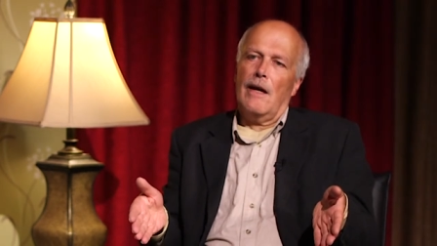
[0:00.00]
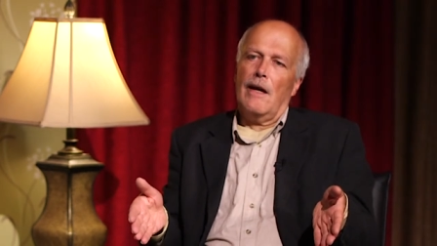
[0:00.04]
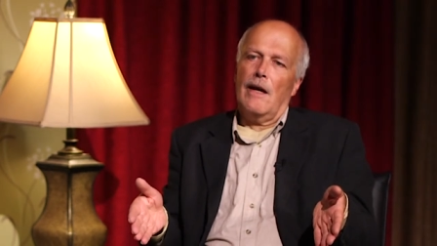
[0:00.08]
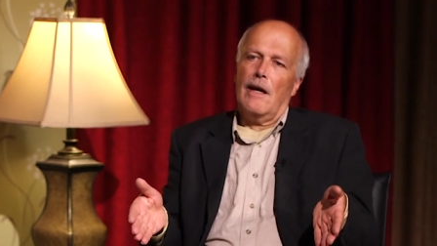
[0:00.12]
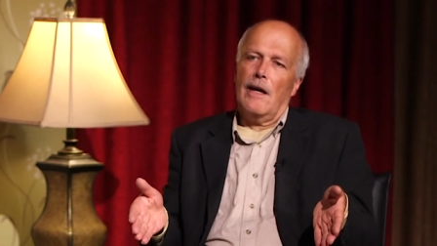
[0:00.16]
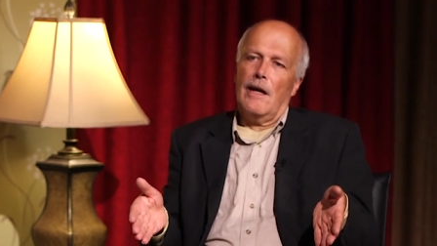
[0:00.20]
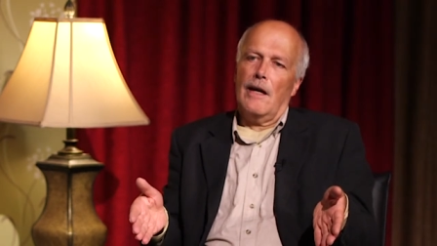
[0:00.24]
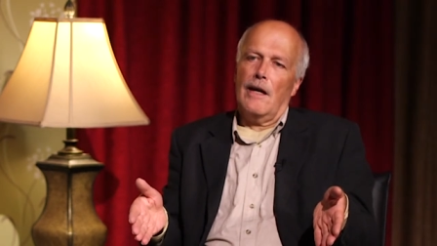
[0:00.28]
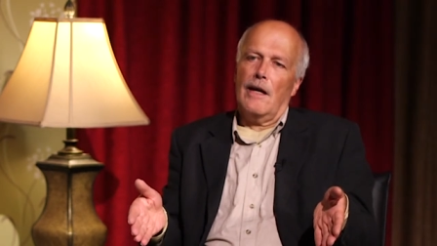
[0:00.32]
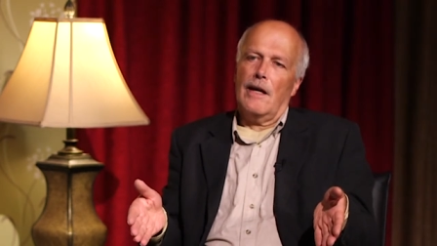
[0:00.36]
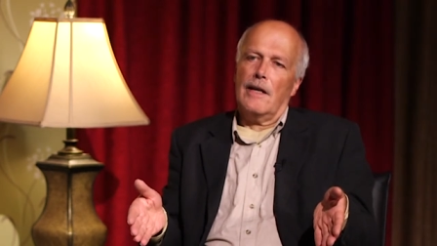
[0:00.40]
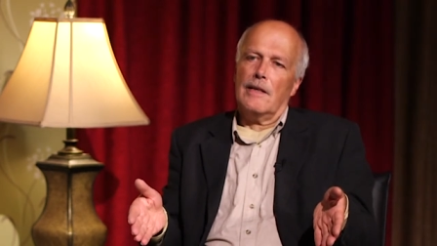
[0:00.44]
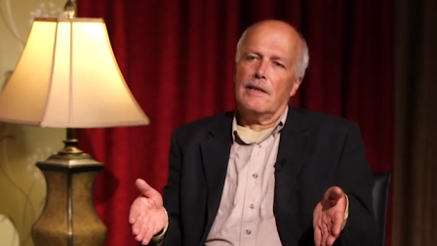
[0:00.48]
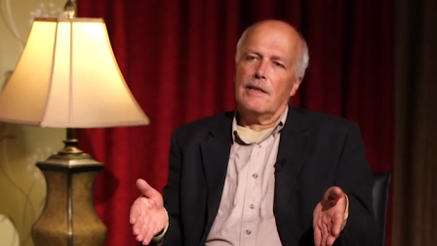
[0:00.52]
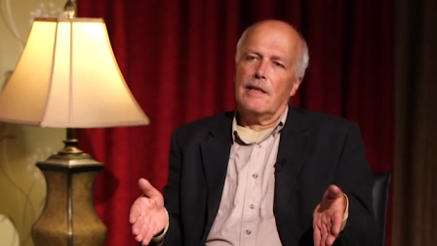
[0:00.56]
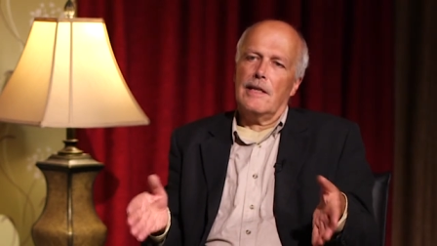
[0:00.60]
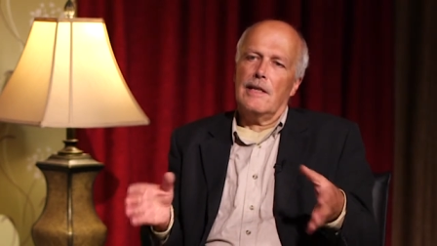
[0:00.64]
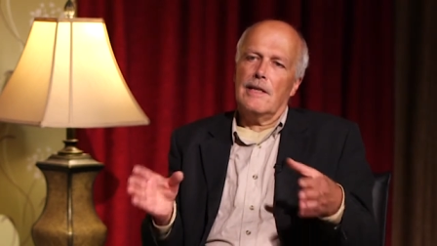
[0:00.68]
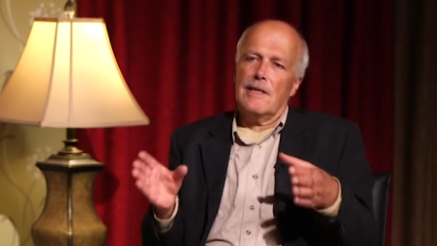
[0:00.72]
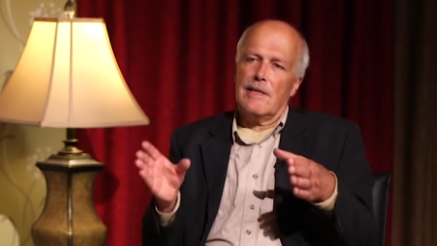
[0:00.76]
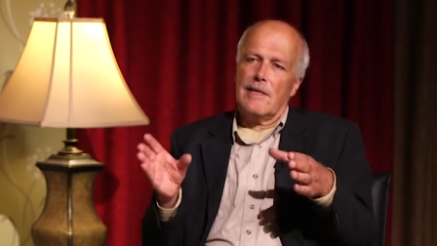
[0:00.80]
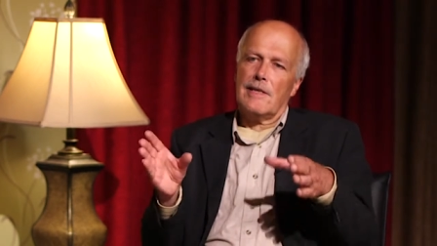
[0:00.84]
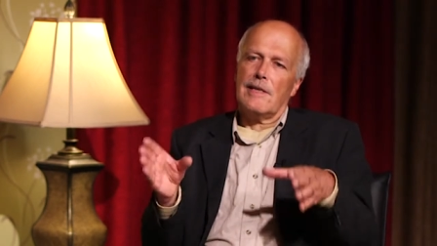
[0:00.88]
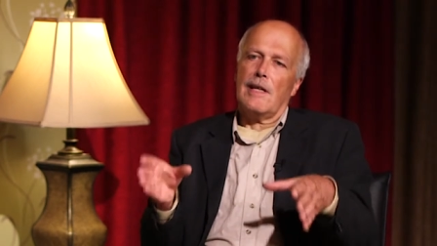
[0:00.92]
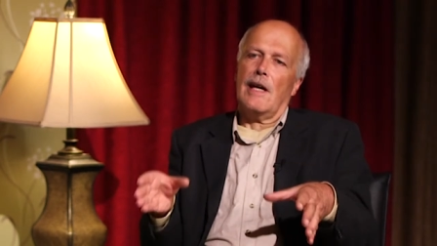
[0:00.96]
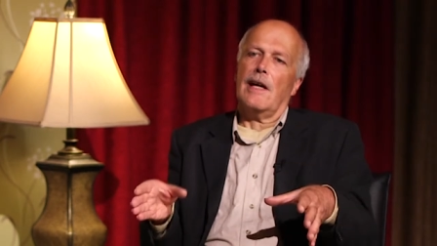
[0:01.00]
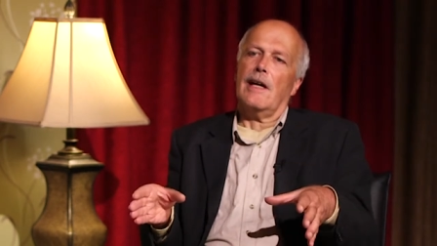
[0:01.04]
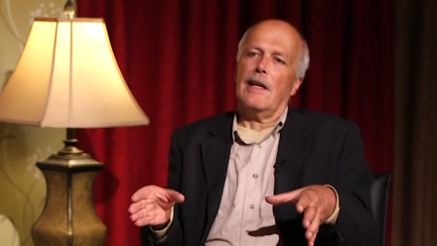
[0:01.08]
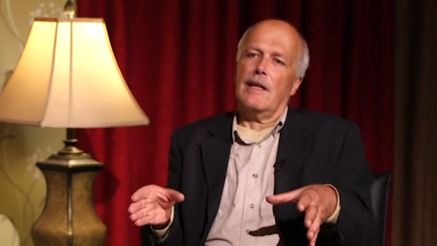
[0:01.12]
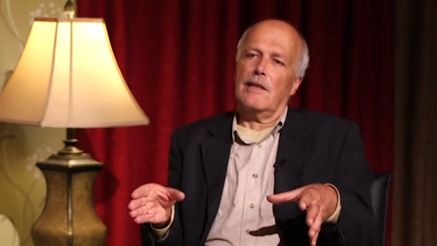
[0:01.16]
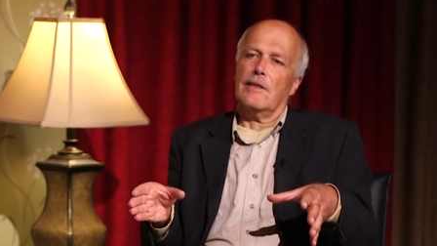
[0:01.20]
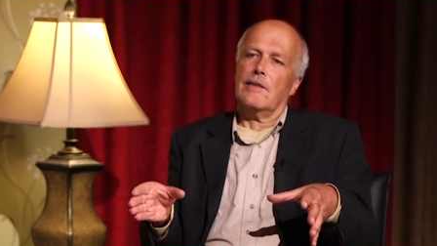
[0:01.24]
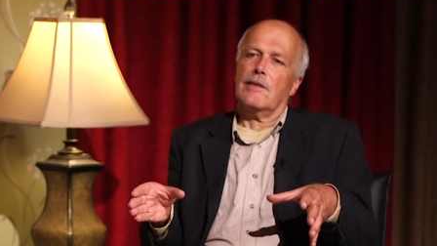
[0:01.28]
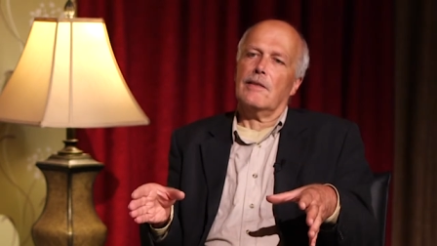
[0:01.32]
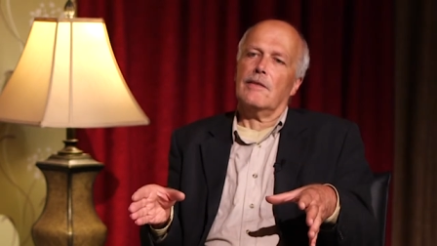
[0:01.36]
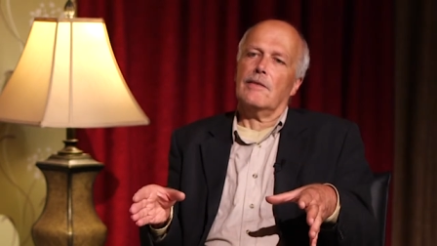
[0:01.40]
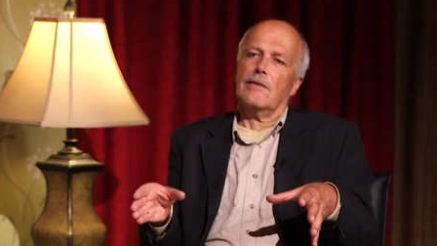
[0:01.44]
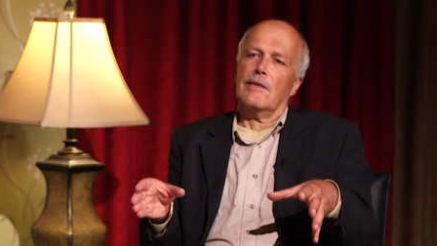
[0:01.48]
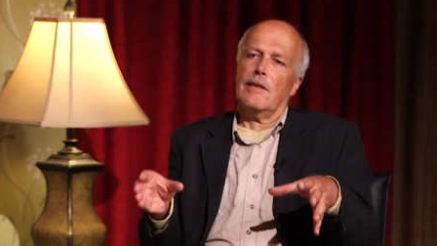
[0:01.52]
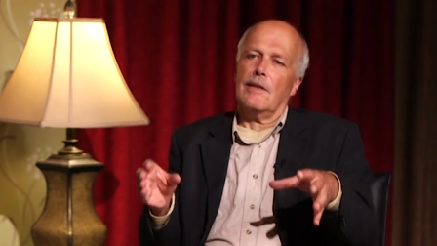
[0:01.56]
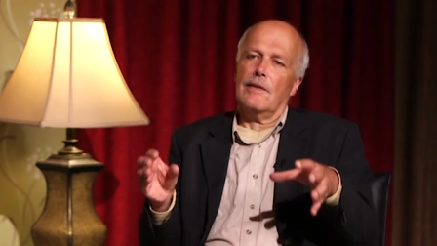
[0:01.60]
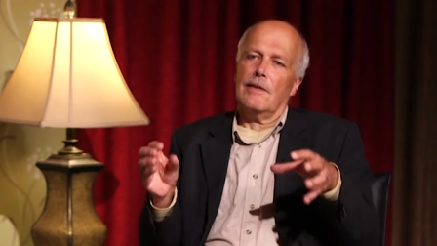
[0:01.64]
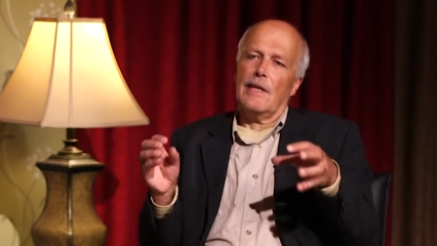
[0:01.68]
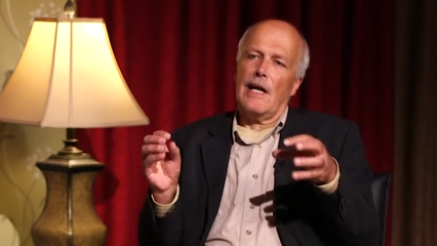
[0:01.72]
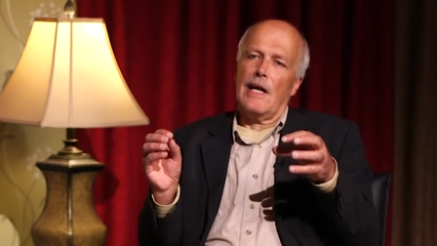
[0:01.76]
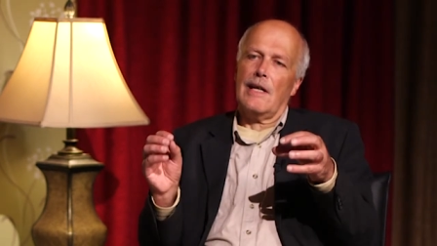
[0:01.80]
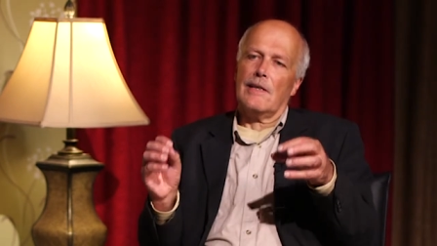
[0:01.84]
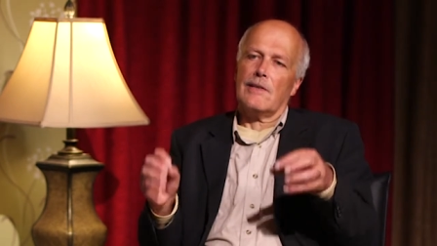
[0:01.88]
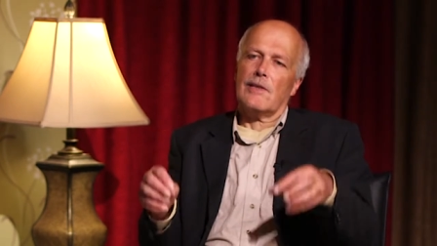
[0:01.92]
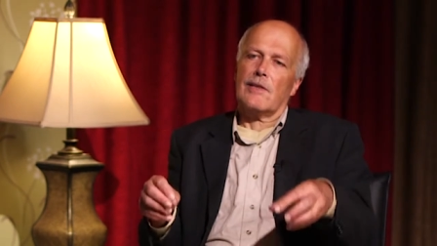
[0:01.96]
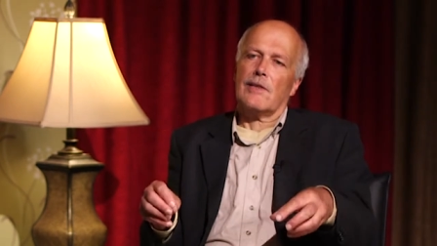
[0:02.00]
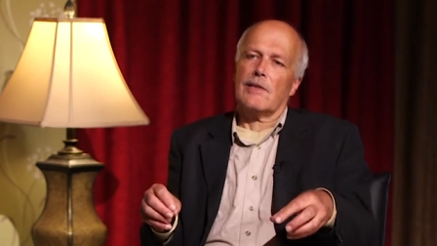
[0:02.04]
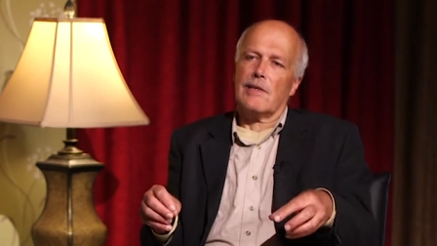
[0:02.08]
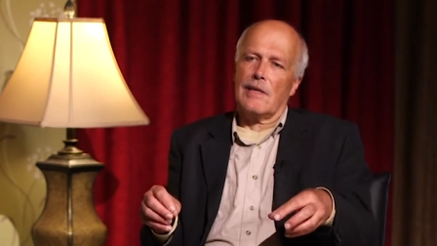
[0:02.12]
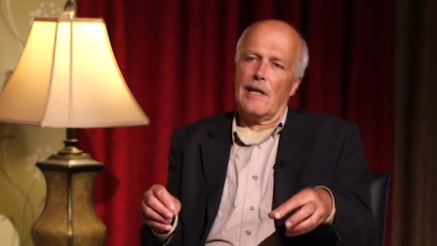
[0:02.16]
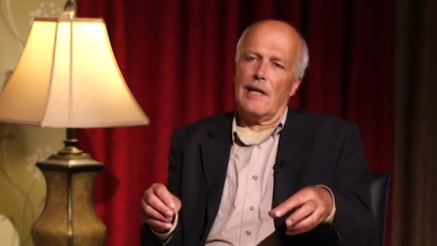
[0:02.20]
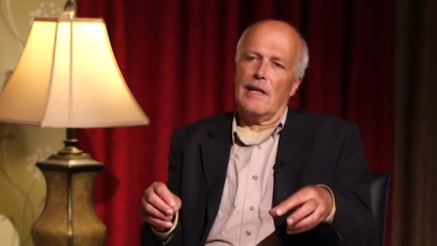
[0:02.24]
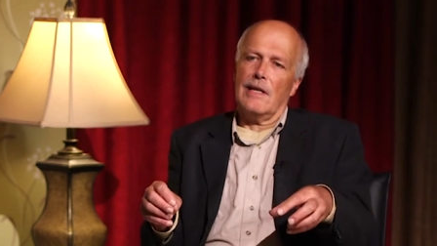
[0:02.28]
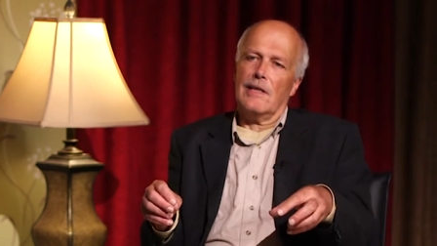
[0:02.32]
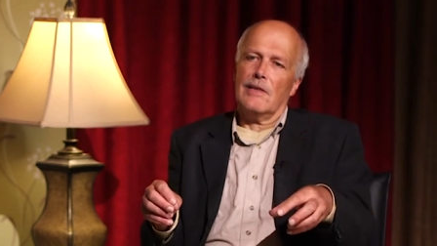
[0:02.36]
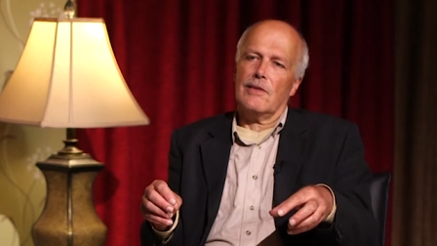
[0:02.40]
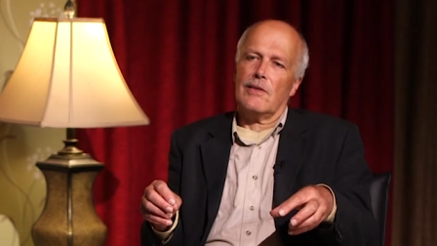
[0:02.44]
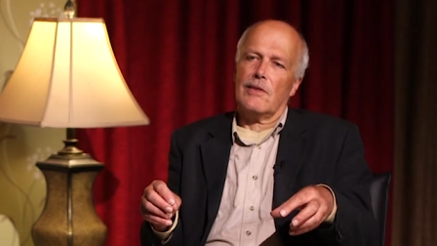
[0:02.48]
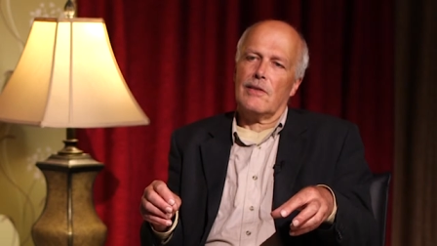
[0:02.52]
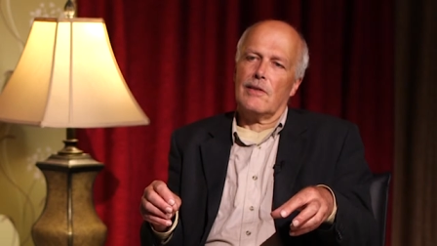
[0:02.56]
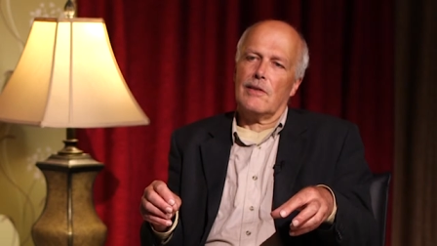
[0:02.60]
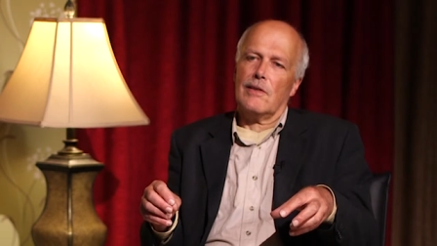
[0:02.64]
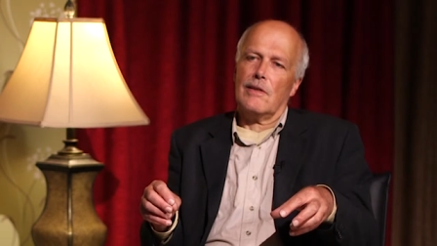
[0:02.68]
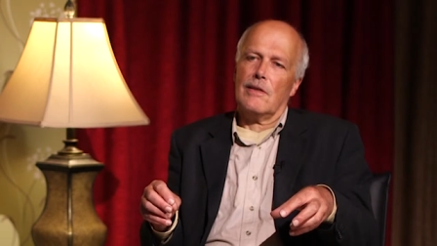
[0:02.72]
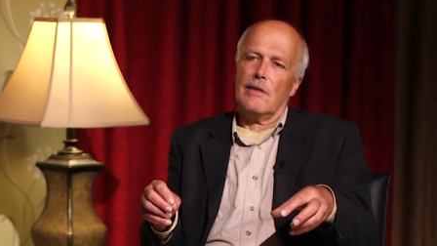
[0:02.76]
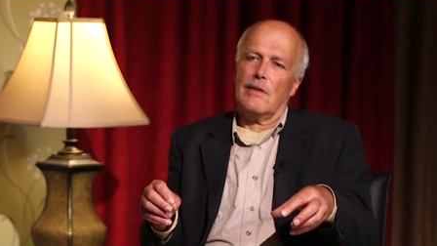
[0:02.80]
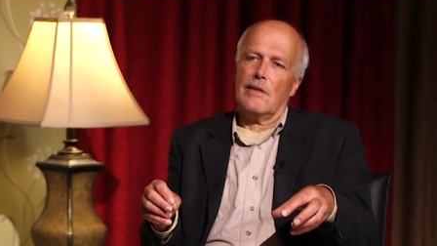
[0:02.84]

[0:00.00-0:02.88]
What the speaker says: And he said that that state